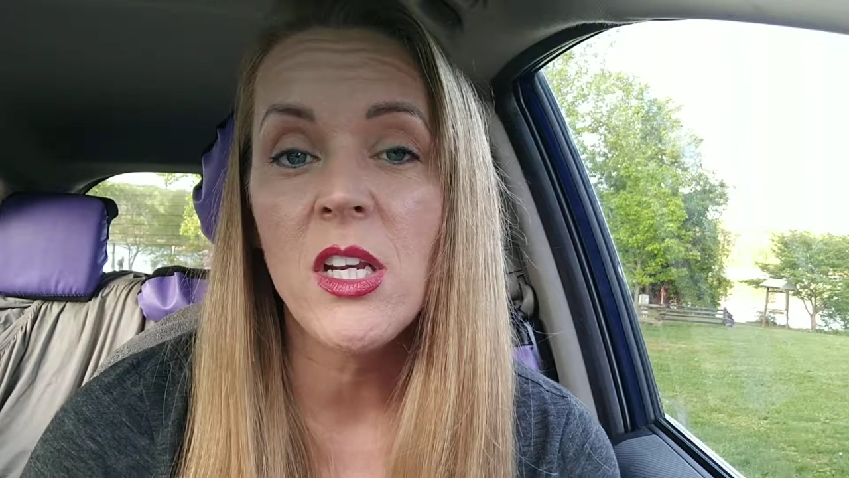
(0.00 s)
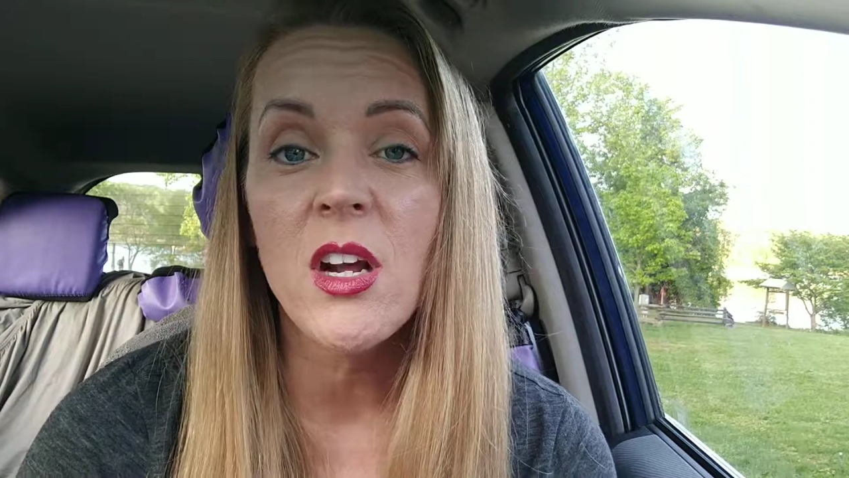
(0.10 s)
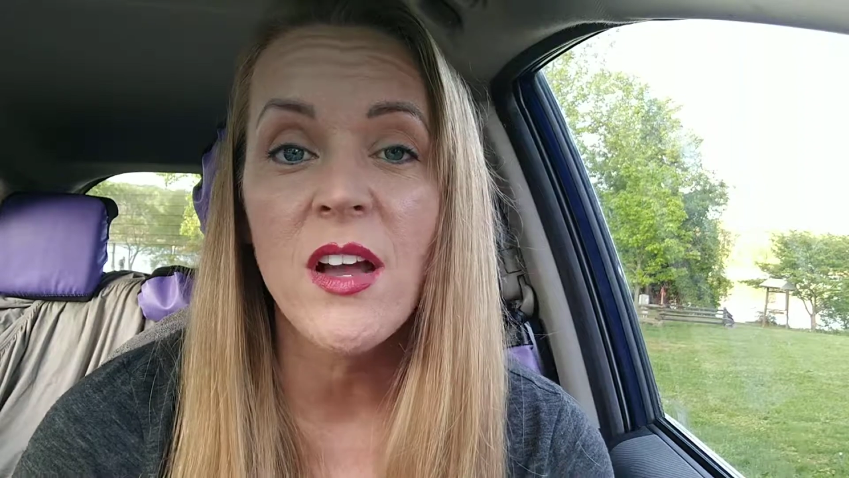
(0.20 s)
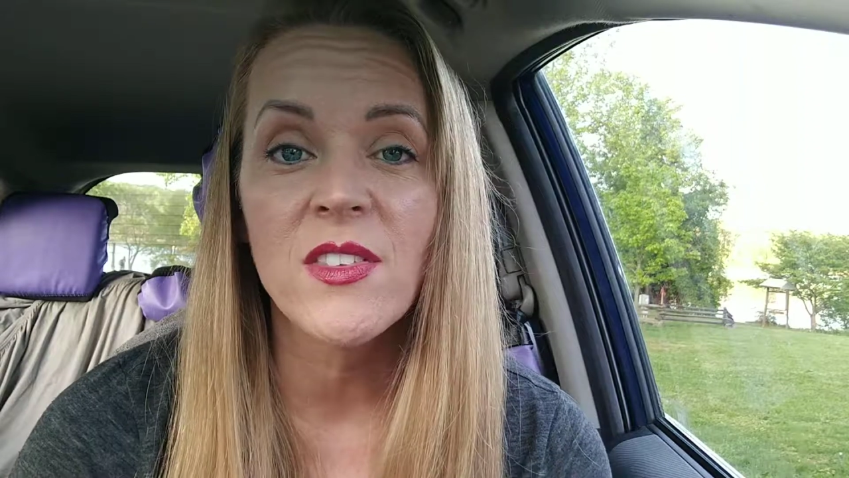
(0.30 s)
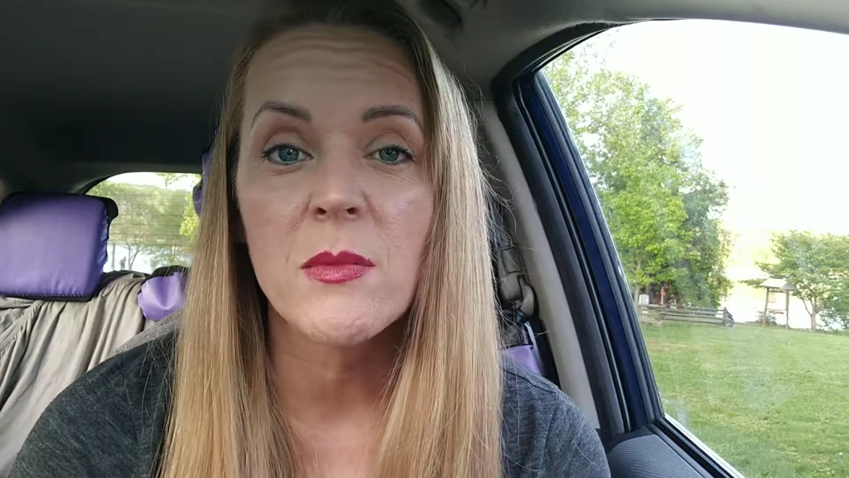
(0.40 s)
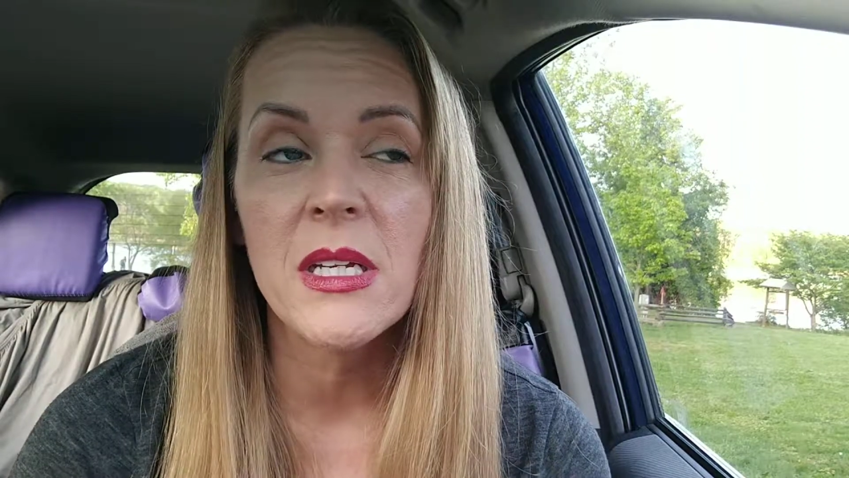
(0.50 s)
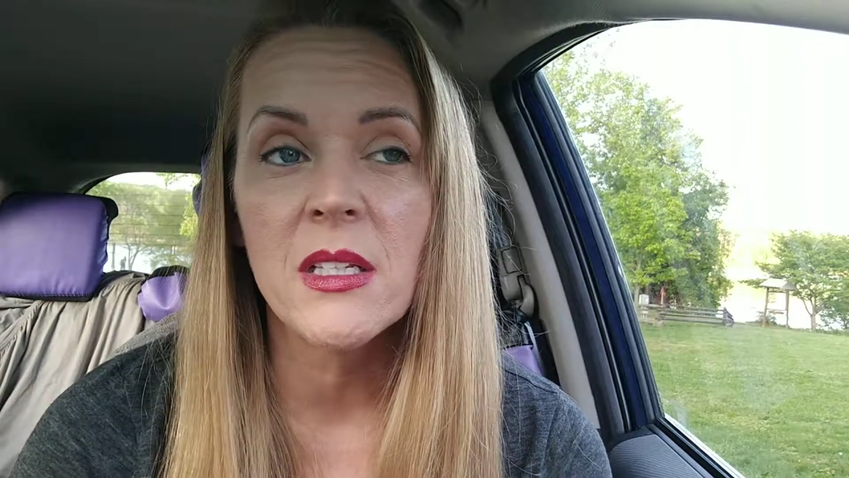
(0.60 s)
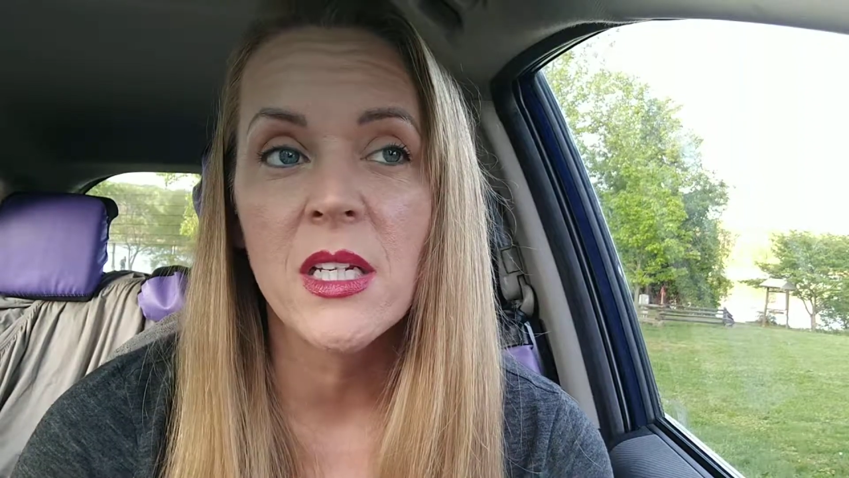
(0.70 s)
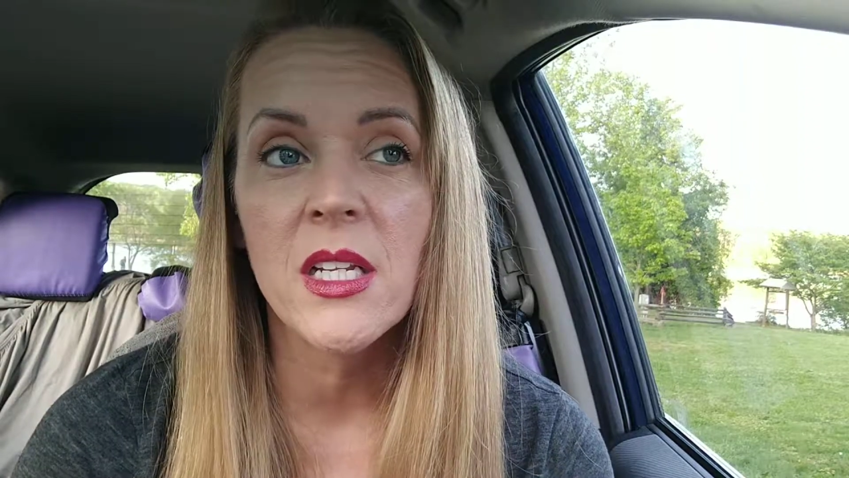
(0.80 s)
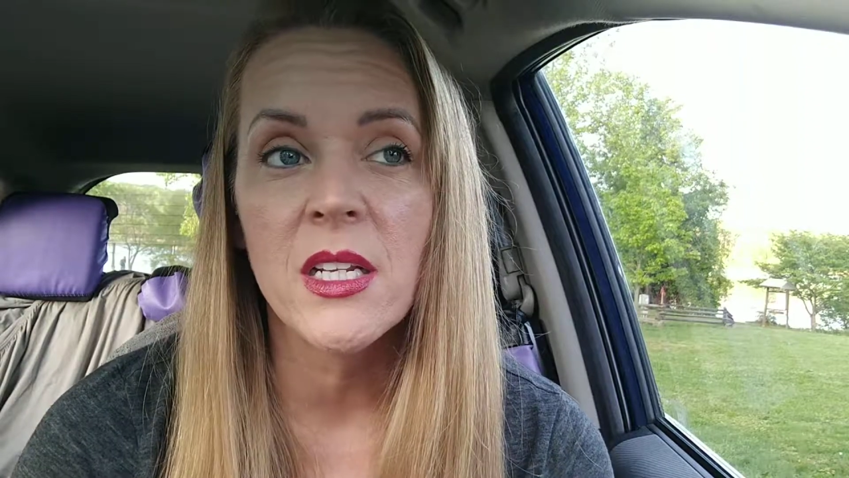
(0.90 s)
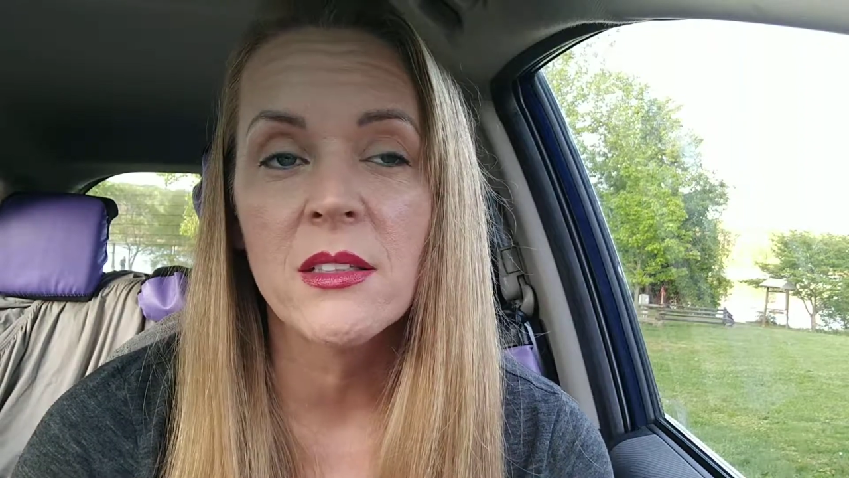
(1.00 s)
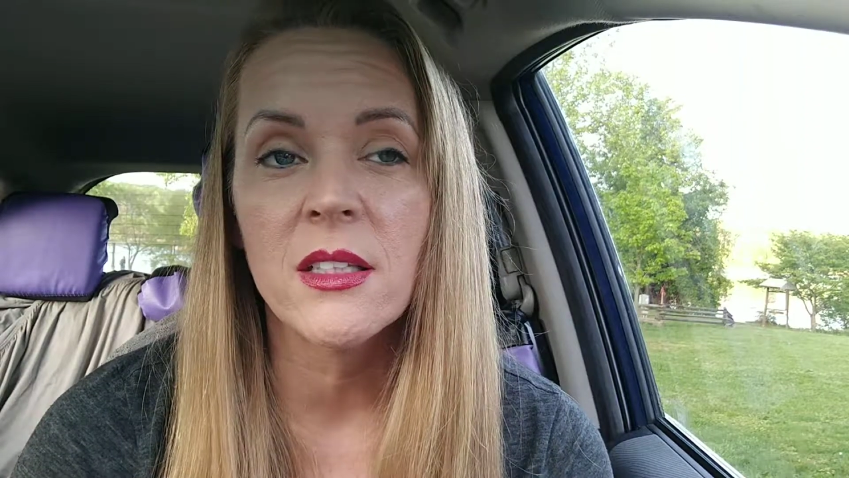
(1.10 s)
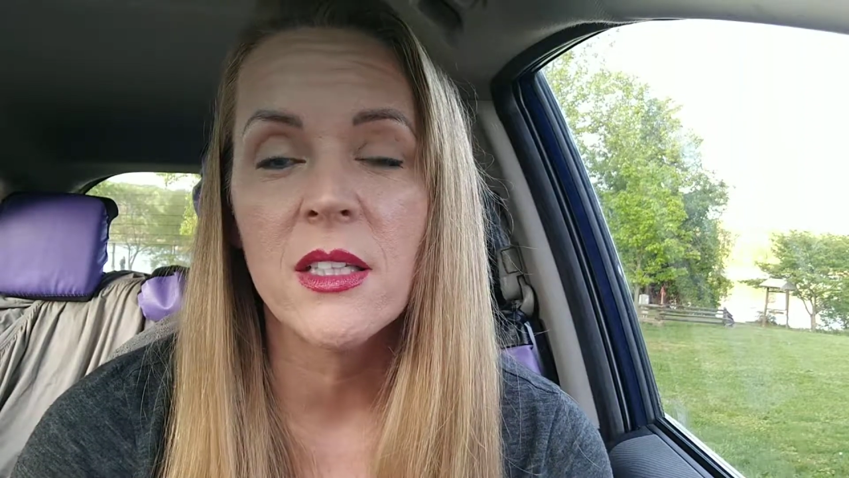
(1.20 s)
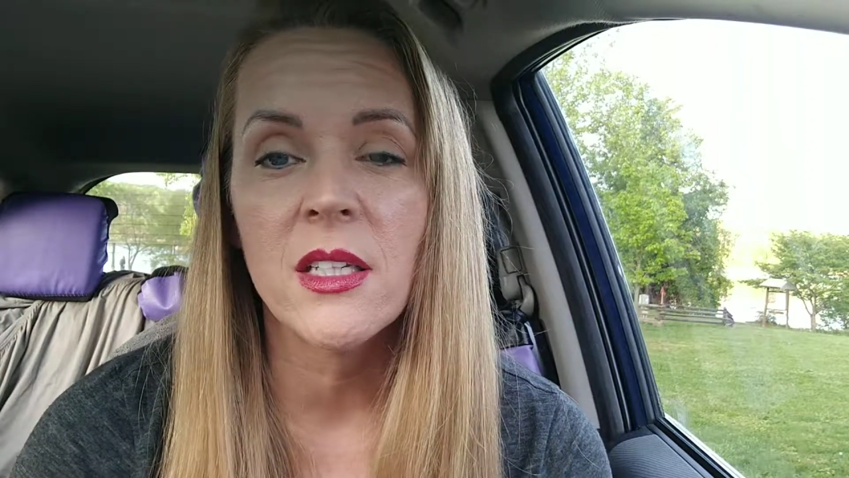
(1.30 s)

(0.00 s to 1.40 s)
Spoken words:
have to be connect at the